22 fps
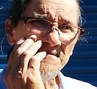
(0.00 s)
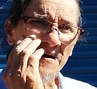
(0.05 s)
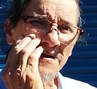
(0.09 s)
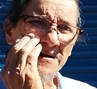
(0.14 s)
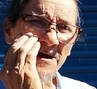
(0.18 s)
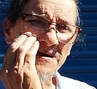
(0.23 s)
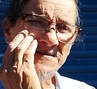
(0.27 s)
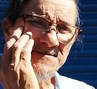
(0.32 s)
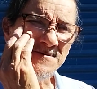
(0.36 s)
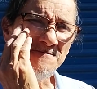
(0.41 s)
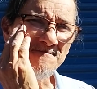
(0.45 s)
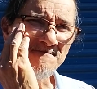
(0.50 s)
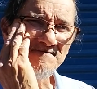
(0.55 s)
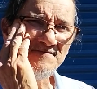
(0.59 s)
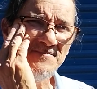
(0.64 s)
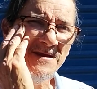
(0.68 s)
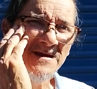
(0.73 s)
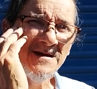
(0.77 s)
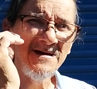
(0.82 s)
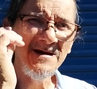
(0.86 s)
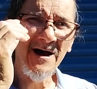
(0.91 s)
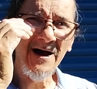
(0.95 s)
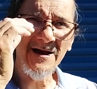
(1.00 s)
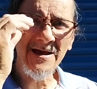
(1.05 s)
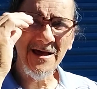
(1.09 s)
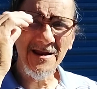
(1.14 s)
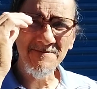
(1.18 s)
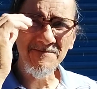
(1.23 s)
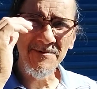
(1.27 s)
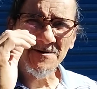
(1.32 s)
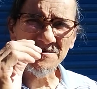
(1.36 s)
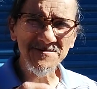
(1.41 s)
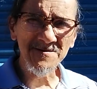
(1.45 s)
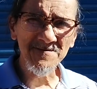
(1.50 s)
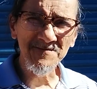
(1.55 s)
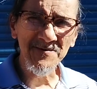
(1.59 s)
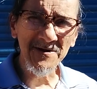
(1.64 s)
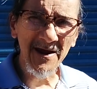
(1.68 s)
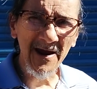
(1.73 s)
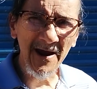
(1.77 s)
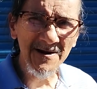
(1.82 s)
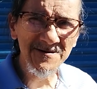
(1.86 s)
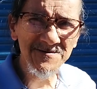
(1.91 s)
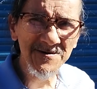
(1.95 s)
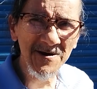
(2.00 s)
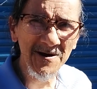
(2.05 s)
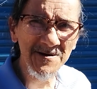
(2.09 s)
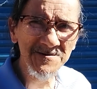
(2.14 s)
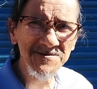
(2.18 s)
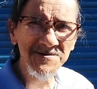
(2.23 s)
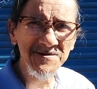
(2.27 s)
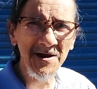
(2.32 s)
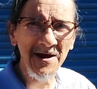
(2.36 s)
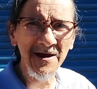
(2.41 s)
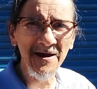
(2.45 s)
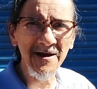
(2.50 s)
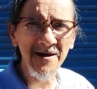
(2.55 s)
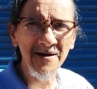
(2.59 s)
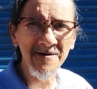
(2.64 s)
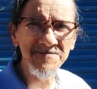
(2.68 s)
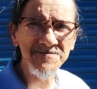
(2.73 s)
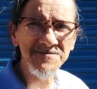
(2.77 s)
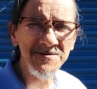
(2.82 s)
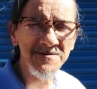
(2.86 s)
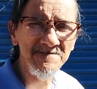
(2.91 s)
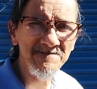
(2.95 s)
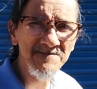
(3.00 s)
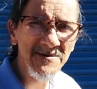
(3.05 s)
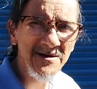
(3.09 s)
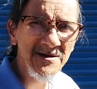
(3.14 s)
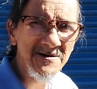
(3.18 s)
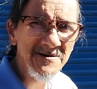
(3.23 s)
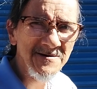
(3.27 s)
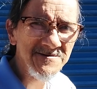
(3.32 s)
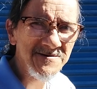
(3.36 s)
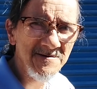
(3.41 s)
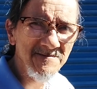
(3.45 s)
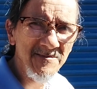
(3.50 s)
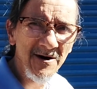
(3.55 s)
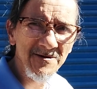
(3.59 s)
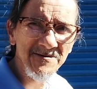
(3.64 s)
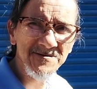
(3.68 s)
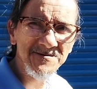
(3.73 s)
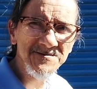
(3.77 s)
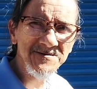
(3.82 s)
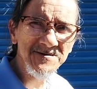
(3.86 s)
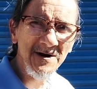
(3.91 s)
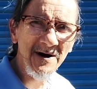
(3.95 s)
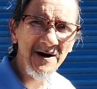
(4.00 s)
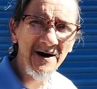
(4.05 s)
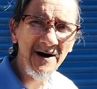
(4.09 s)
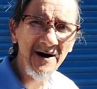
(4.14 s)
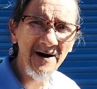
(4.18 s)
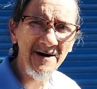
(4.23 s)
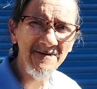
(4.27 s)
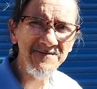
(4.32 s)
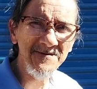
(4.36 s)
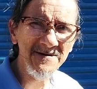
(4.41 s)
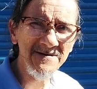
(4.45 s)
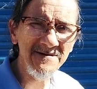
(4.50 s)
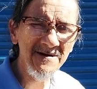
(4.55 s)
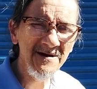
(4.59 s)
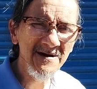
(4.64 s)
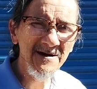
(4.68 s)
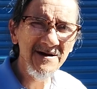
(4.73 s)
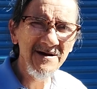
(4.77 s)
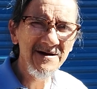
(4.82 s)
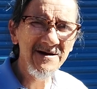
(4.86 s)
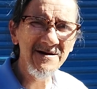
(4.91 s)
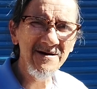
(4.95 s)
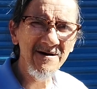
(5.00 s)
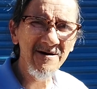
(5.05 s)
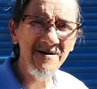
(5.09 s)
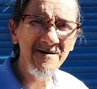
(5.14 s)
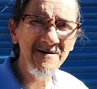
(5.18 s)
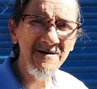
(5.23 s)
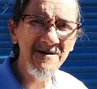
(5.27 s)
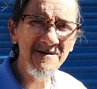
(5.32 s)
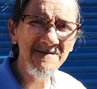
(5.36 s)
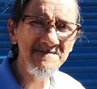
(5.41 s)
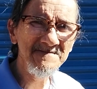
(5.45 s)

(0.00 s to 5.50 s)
I got a bunch of VHS tapes and some other stuff, and, you know,